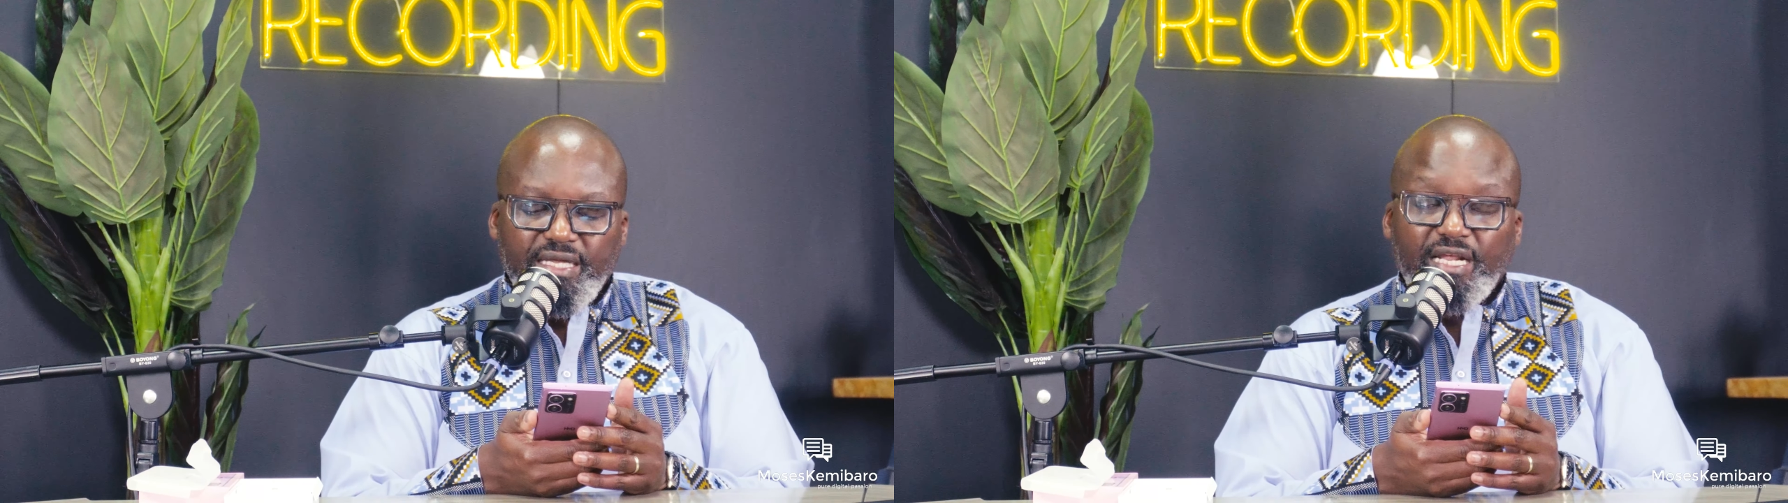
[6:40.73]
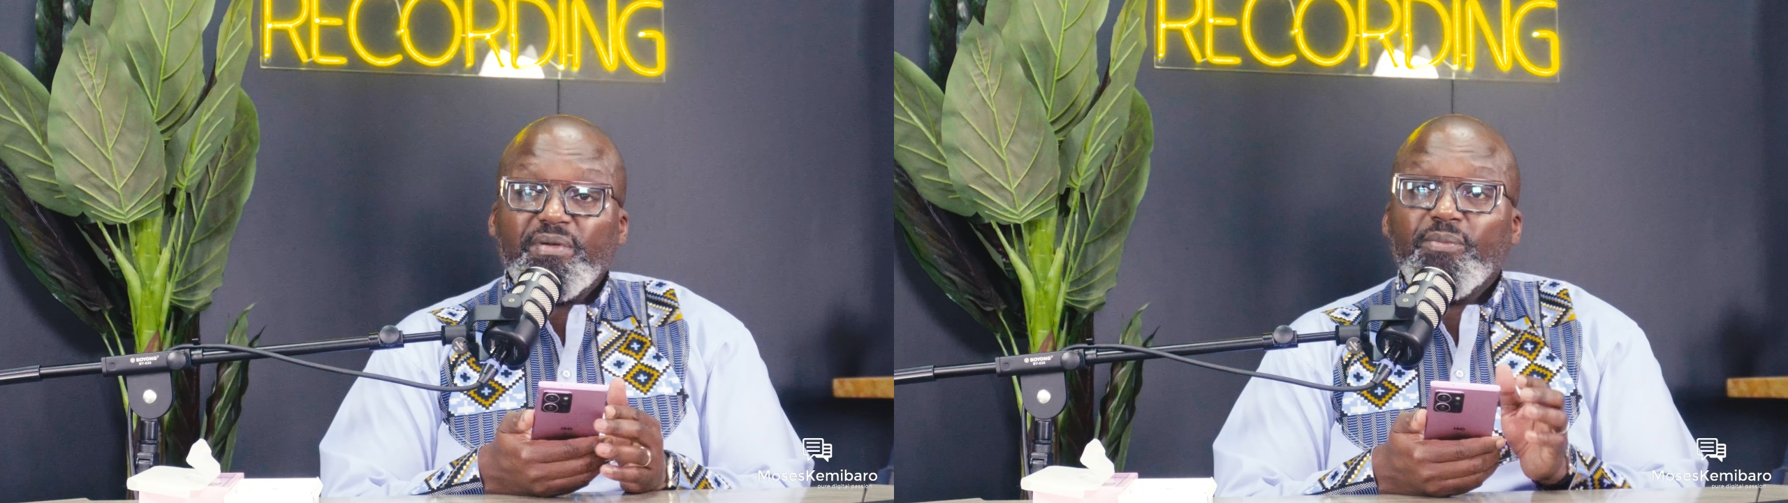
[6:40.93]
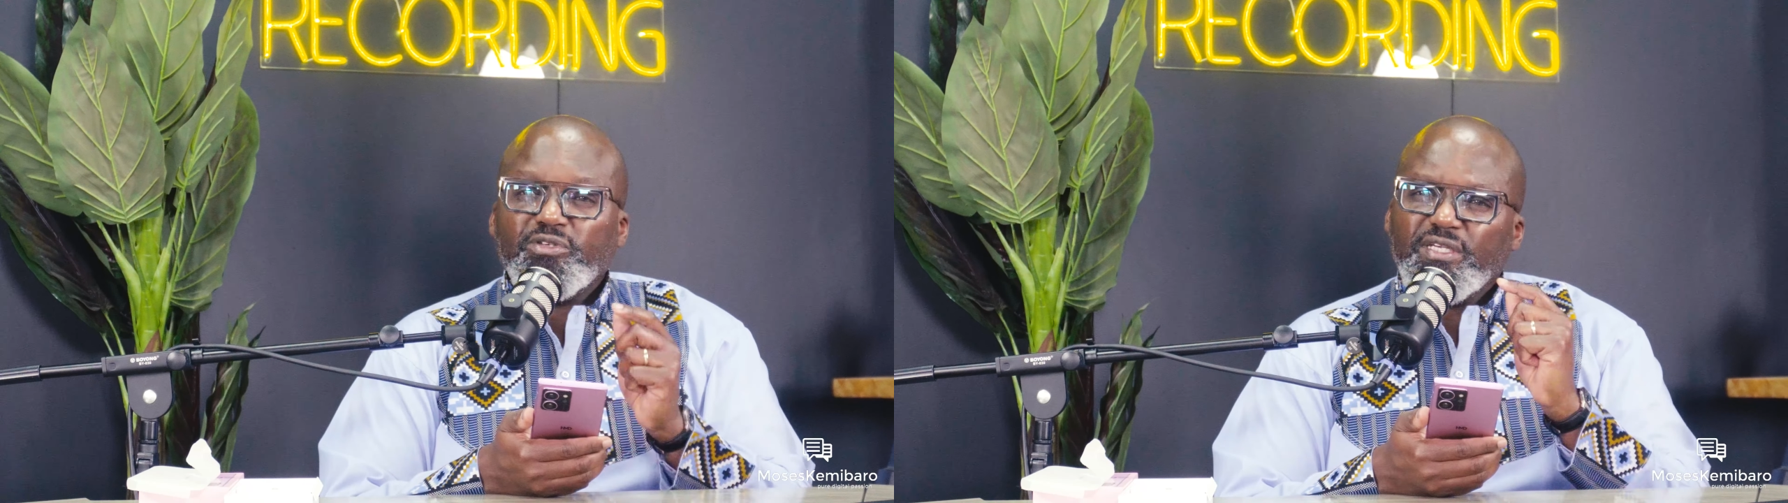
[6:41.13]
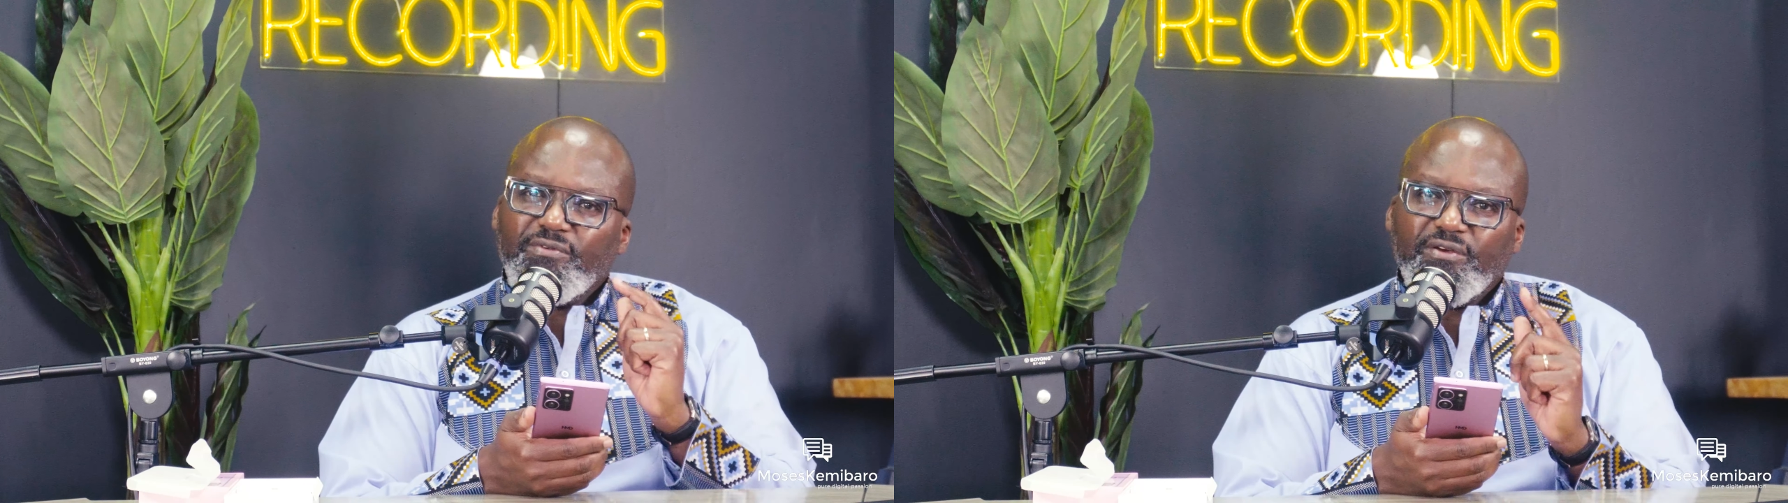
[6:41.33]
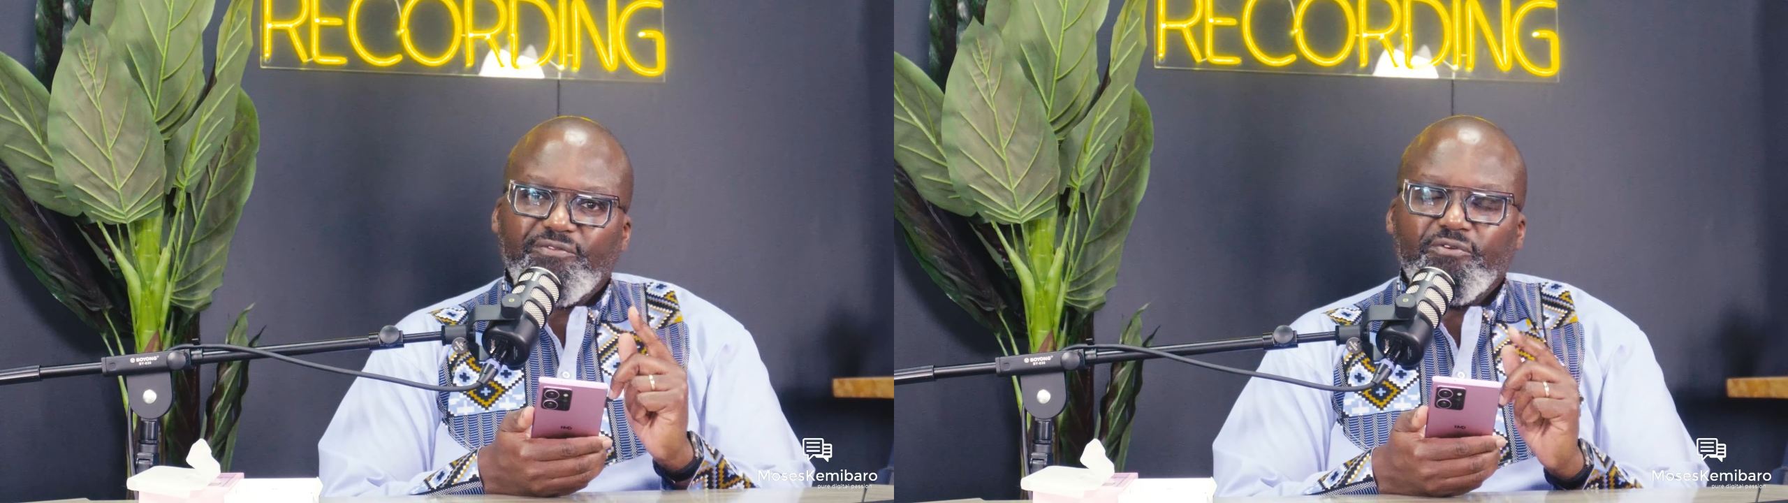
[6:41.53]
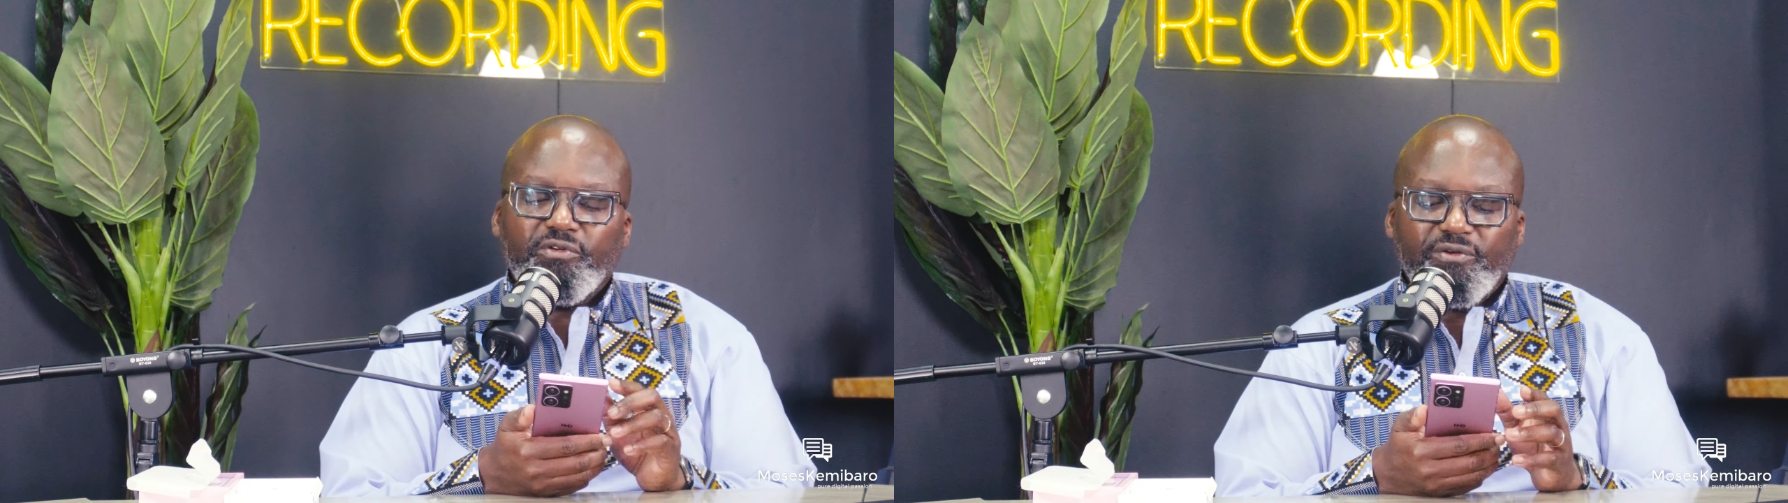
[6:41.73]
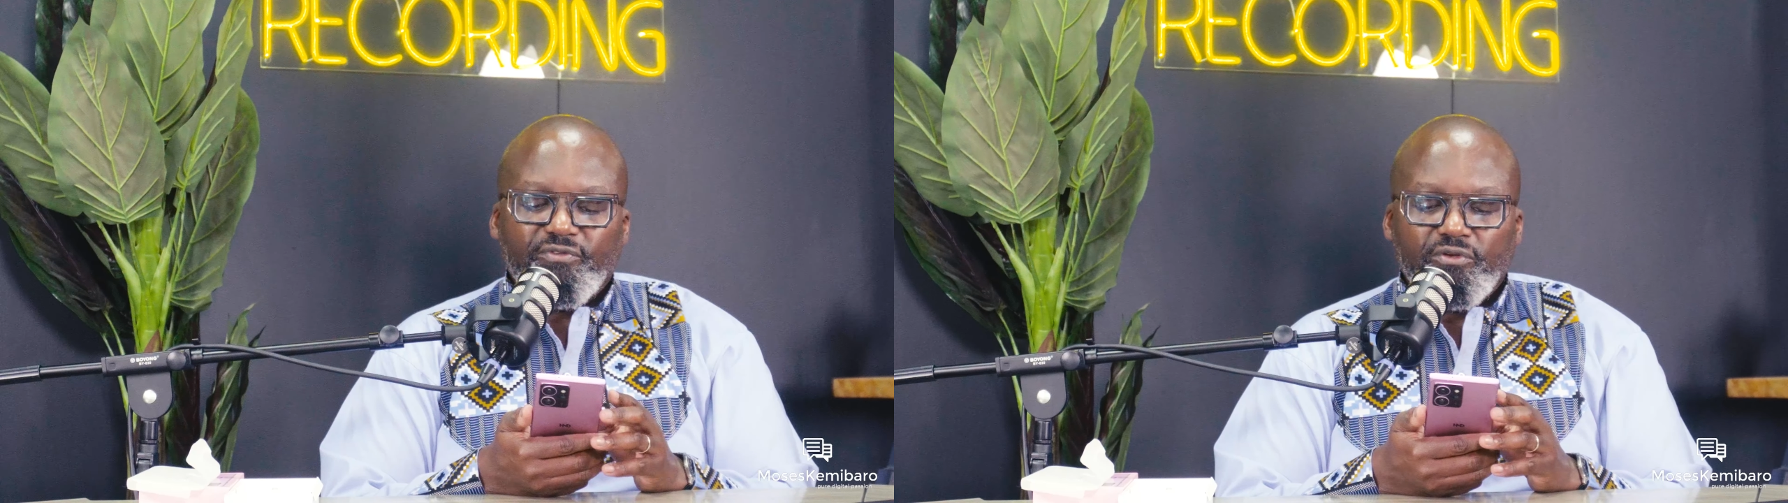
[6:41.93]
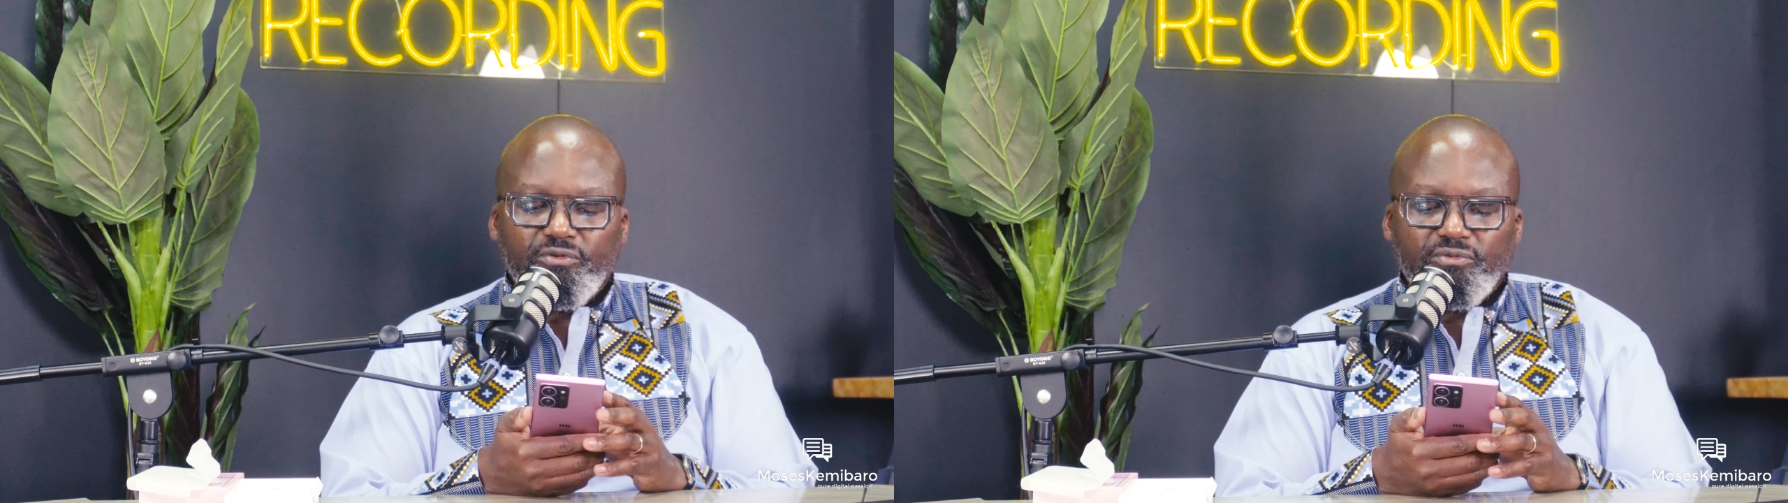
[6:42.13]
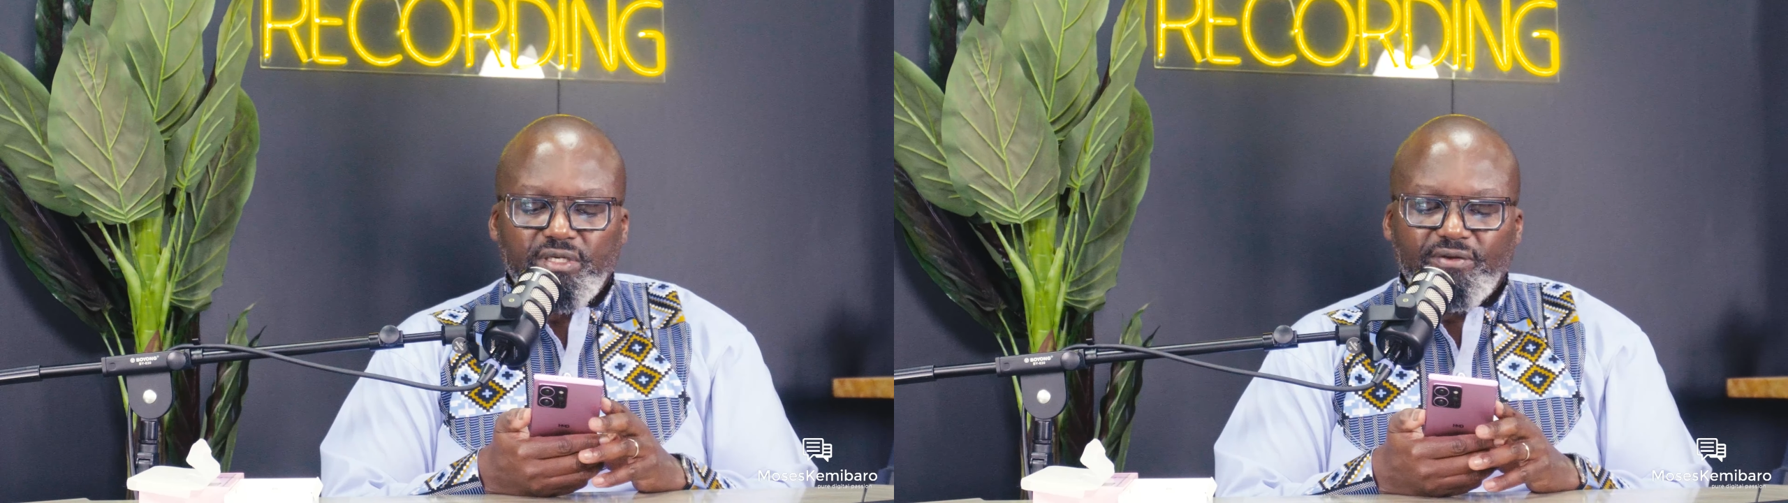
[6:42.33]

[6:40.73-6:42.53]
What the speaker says: And I'll be able to give you a full review,